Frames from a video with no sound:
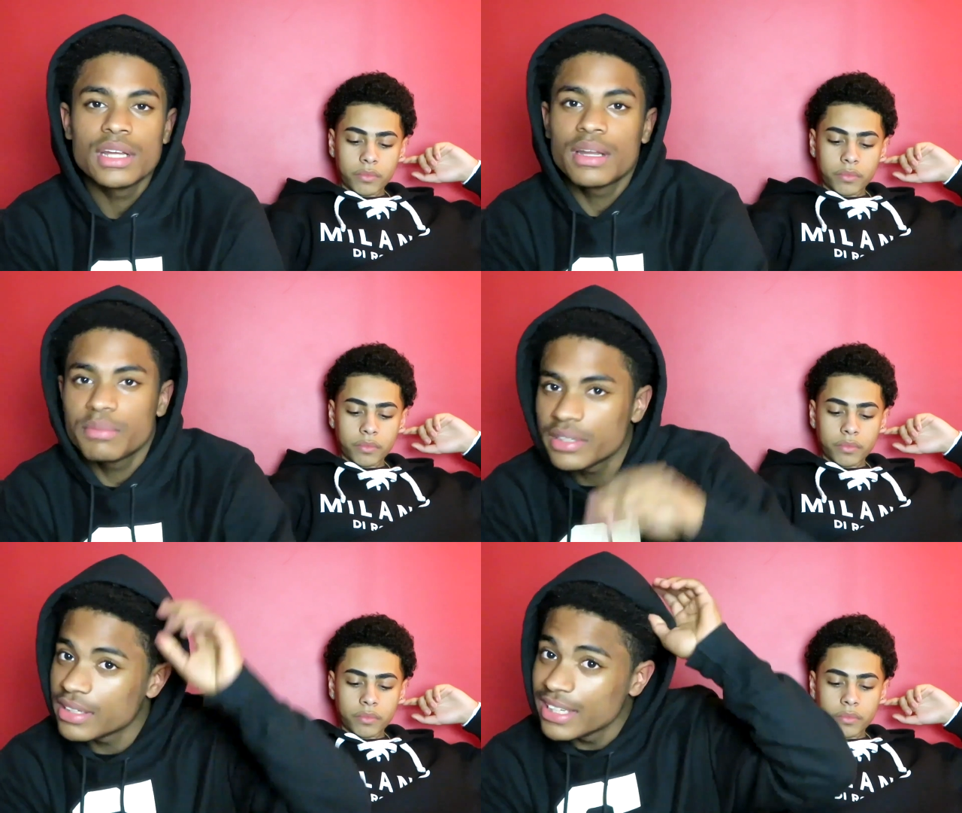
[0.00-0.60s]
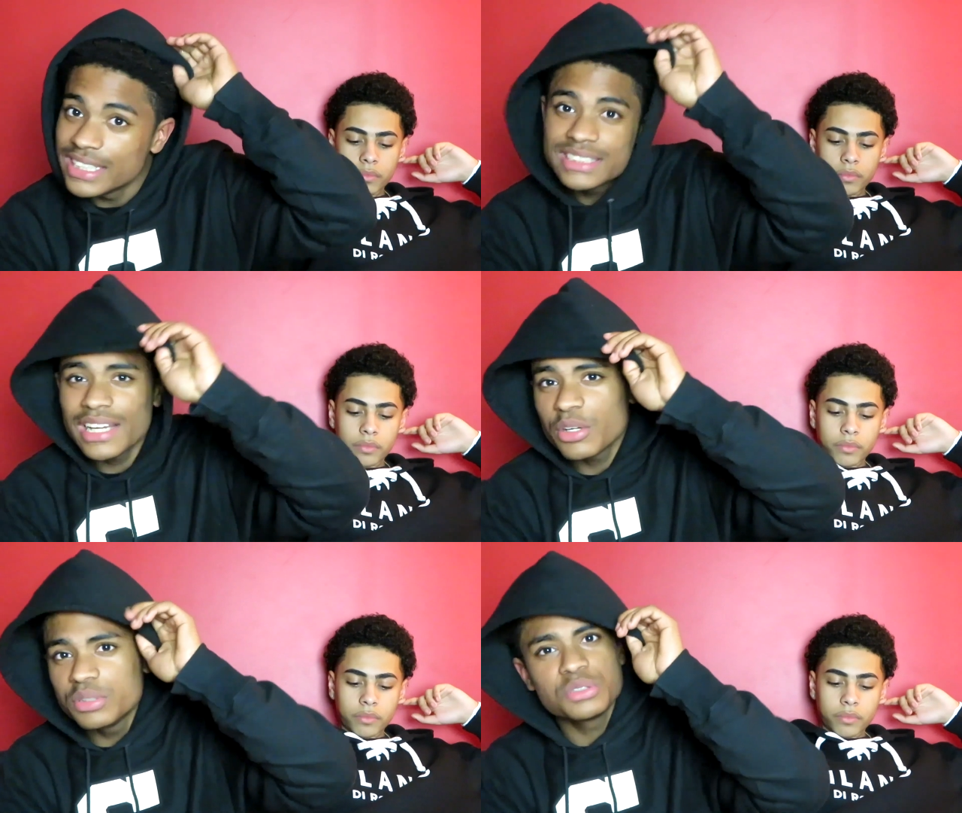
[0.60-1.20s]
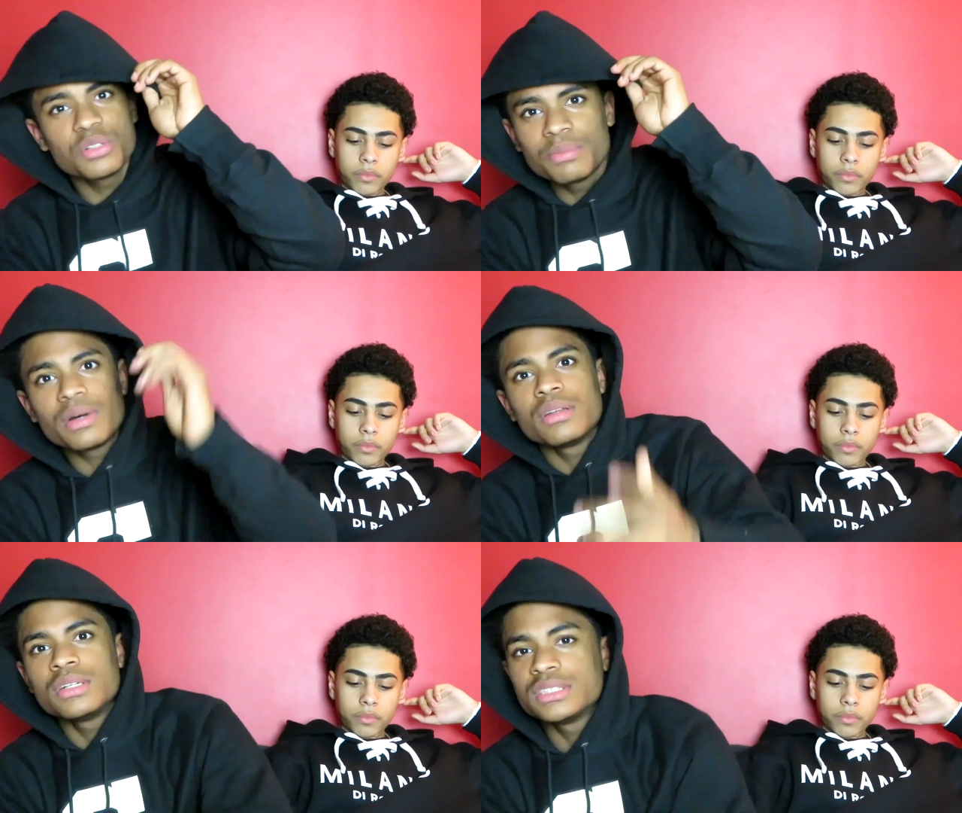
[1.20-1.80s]
Speaker 1: And I mean, it's not always all
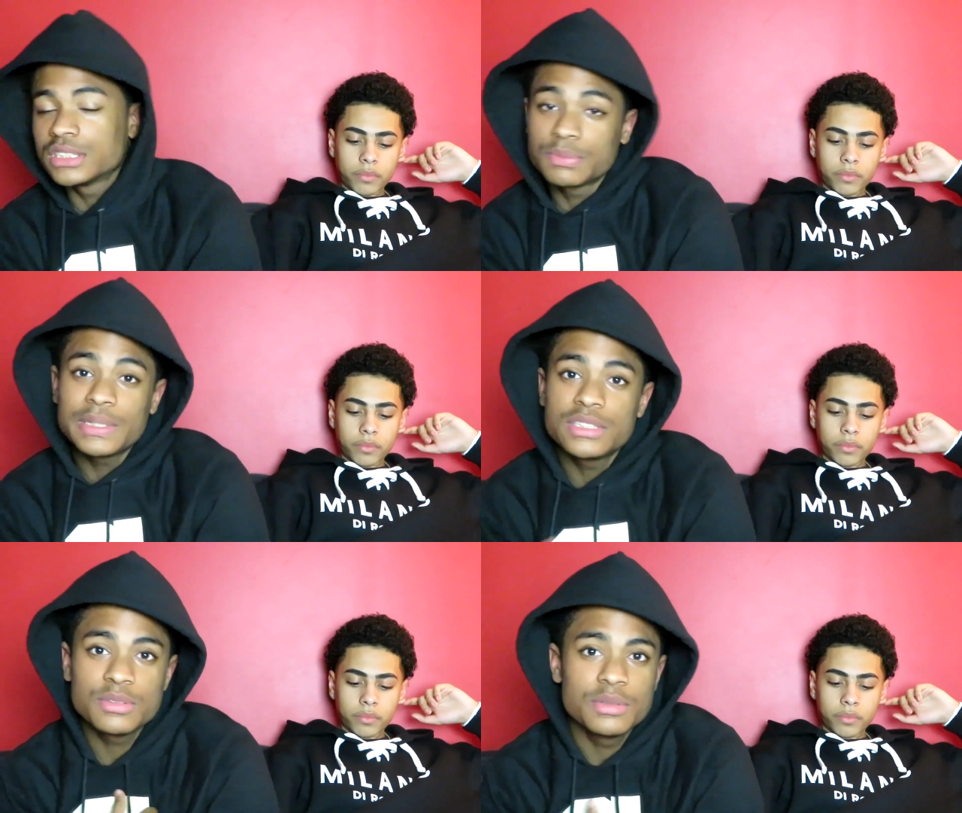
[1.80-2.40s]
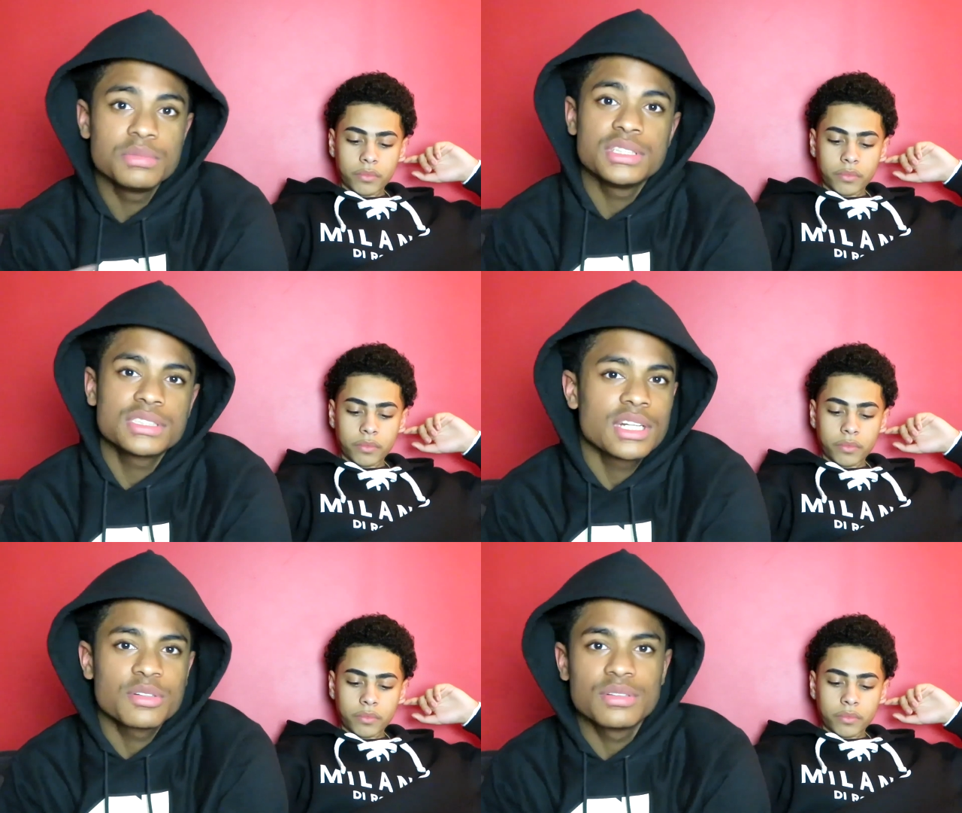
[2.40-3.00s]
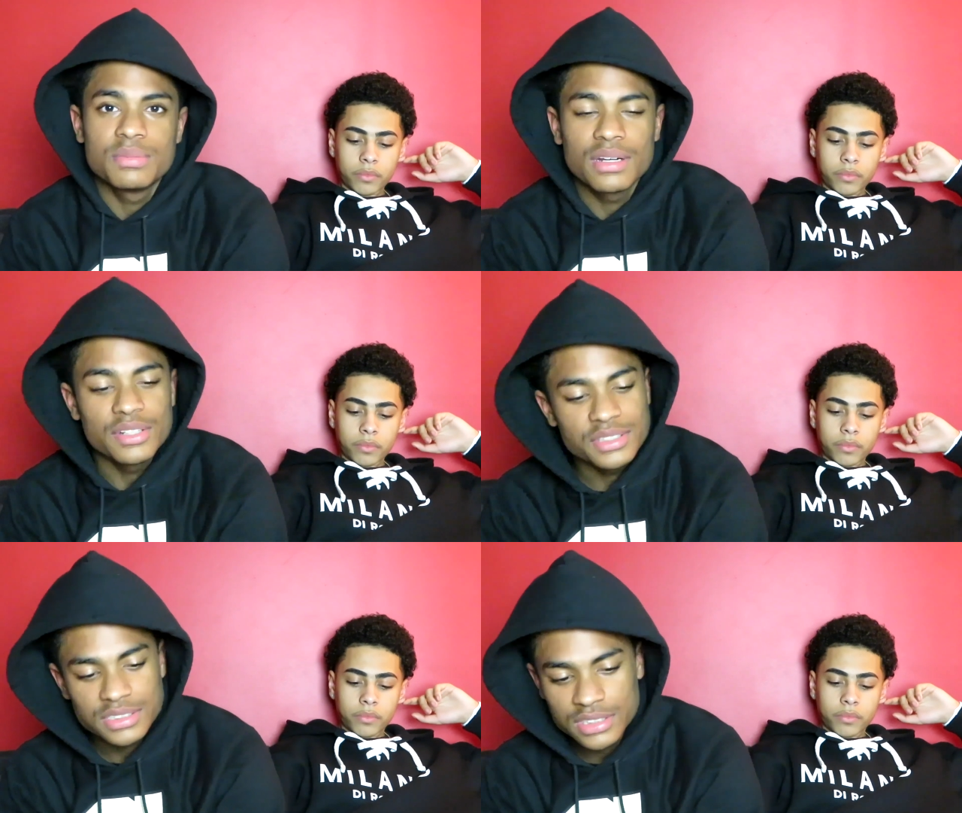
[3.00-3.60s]
about looks, especially with me. It's not all
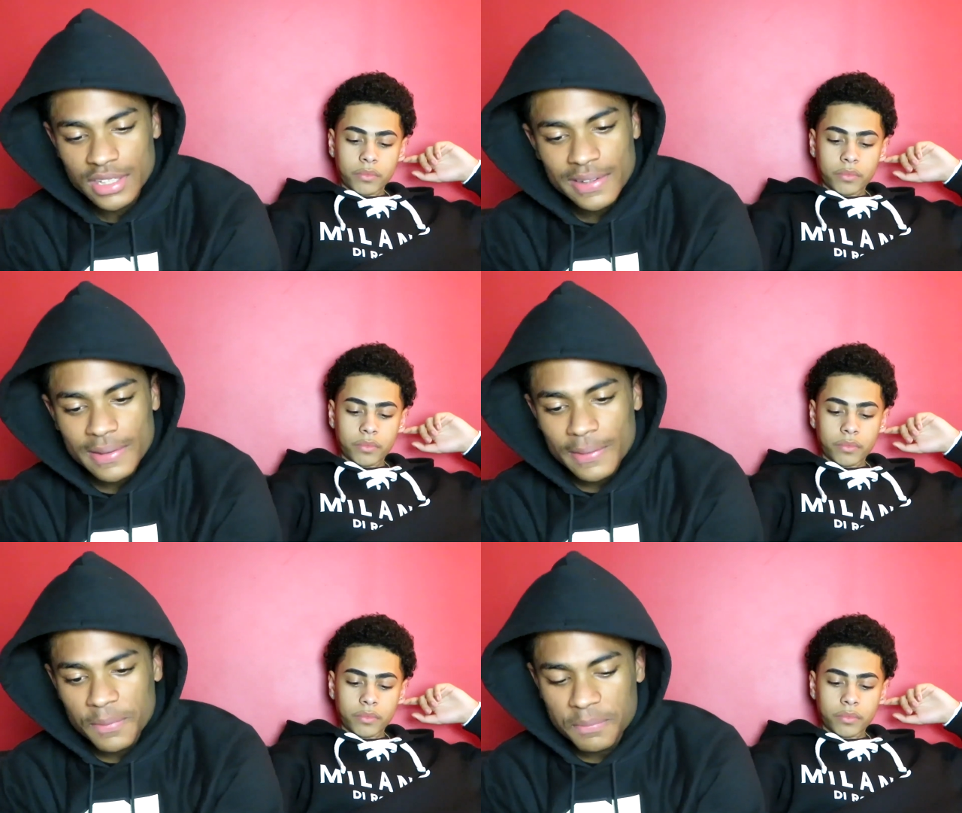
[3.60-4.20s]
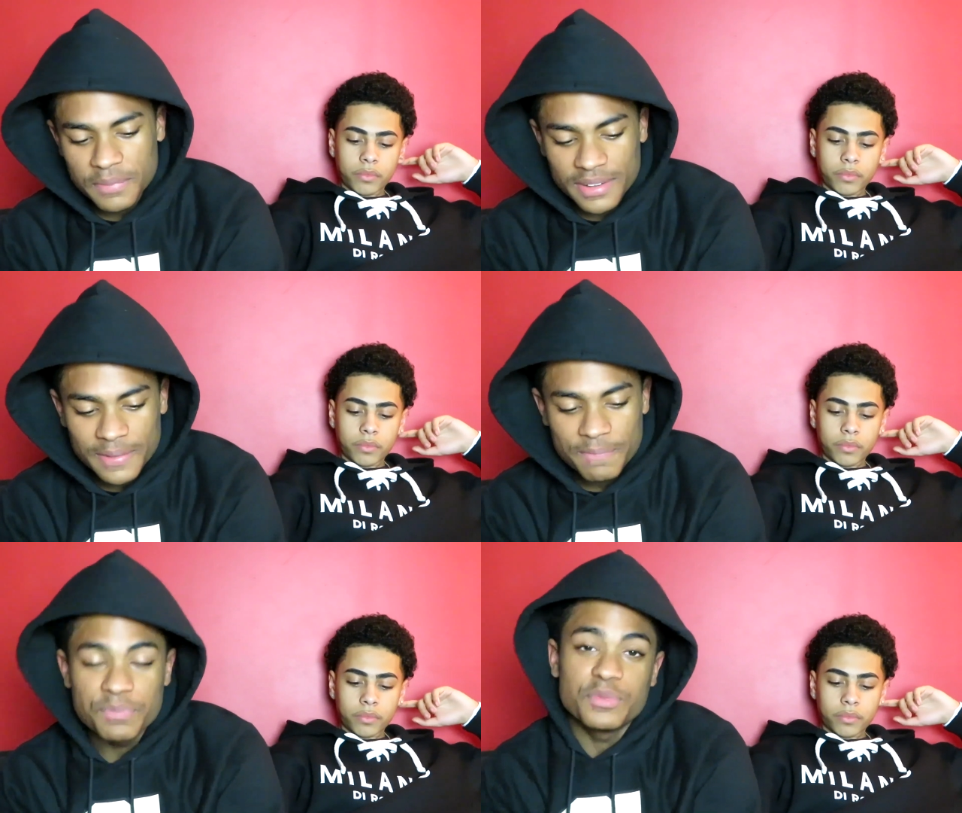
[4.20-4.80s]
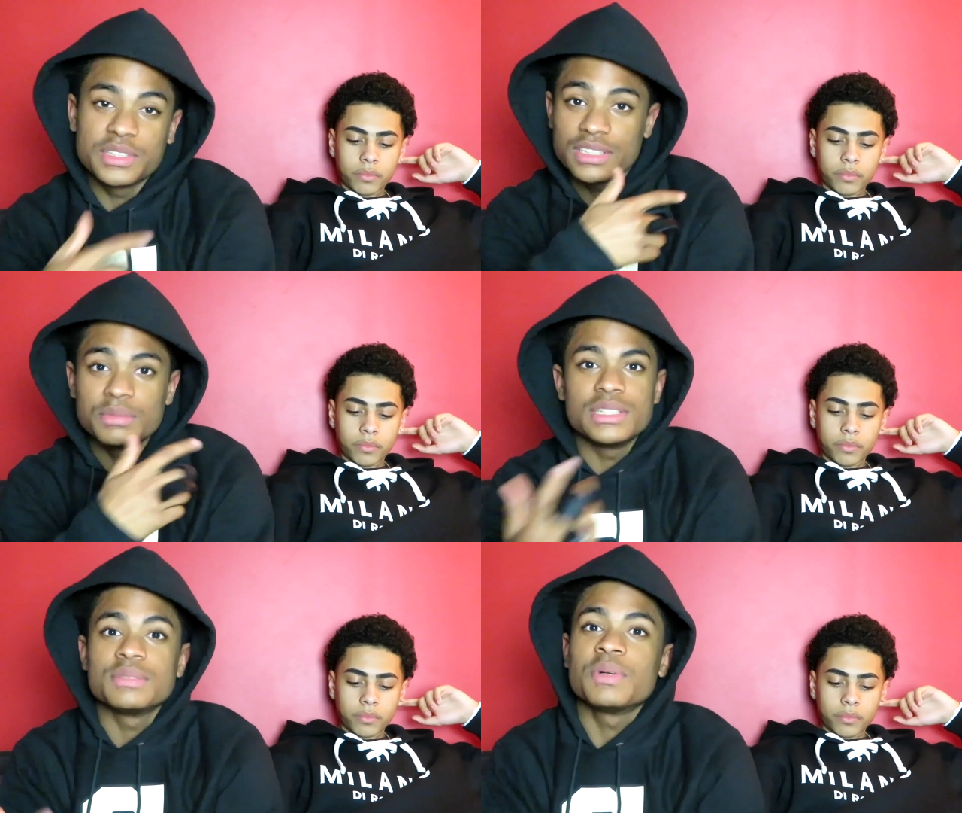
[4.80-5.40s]
about looks, but with
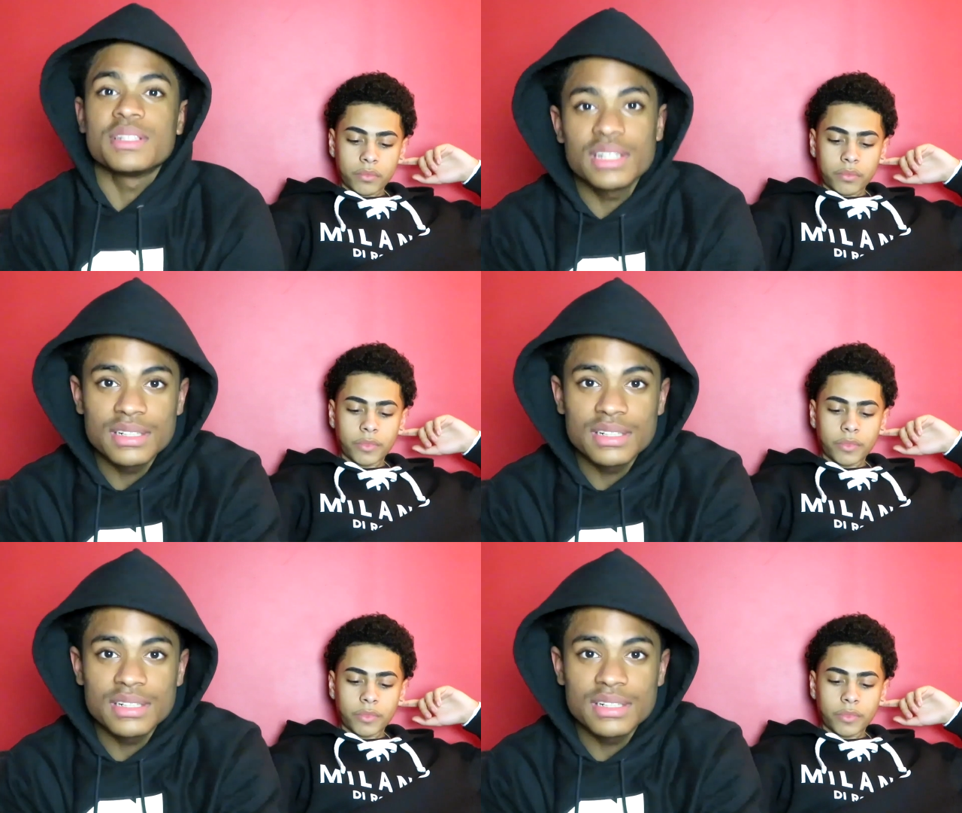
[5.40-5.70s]
him it is. But